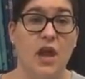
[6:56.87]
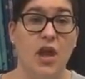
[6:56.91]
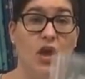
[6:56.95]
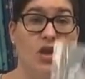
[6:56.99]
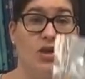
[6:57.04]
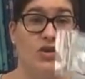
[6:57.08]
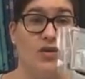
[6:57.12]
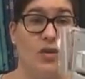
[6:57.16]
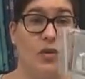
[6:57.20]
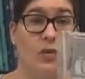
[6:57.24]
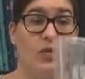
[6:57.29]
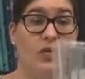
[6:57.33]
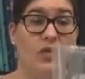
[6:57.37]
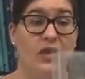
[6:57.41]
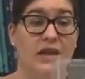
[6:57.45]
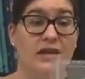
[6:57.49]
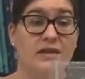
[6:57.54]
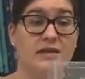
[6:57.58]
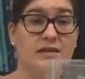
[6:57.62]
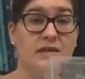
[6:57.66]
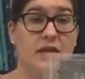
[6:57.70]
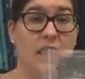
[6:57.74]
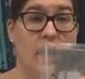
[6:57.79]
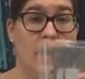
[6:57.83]
So
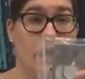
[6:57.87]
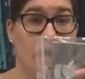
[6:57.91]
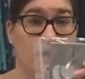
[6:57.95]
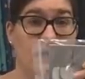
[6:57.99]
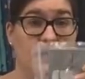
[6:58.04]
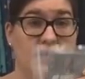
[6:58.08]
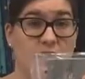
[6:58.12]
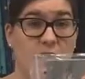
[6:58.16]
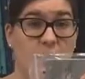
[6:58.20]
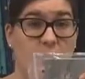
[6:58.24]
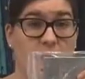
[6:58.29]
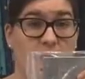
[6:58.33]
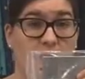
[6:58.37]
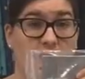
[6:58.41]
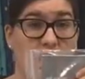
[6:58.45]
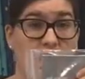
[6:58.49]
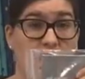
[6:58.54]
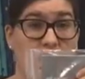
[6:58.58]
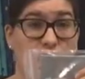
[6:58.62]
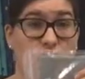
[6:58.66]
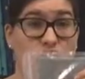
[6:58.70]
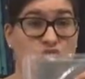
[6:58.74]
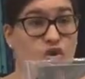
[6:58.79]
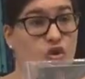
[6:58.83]
this is something
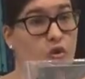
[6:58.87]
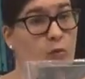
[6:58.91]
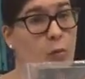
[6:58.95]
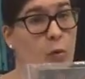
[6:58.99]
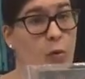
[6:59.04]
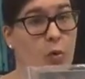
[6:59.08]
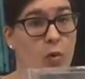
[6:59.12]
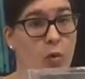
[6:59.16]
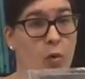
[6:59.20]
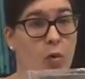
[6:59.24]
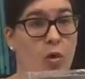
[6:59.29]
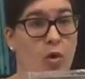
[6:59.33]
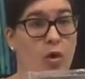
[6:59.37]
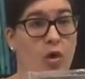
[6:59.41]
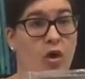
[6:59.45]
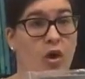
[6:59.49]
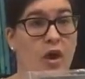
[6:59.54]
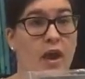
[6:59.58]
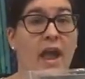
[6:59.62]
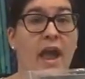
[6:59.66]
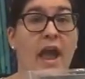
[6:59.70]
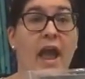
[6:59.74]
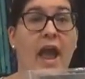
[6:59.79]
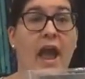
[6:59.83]
that's super cool,
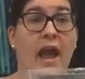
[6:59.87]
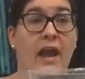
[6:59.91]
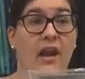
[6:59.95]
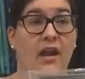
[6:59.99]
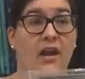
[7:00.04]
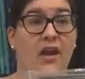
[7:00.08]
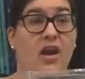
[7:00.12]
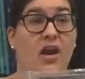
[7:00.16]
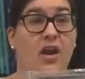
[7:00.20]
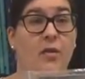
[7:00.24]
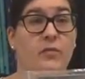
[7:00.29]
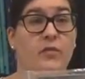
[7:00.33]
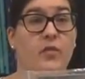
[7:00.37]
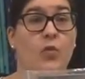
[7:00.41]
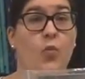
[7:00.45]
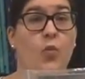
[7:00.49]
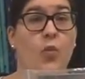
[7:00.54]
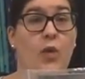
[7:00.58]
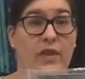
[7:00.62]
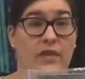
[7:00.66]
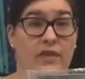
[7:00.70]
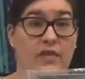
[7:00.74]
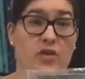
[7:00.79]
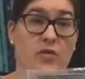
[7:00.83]
and it comes with your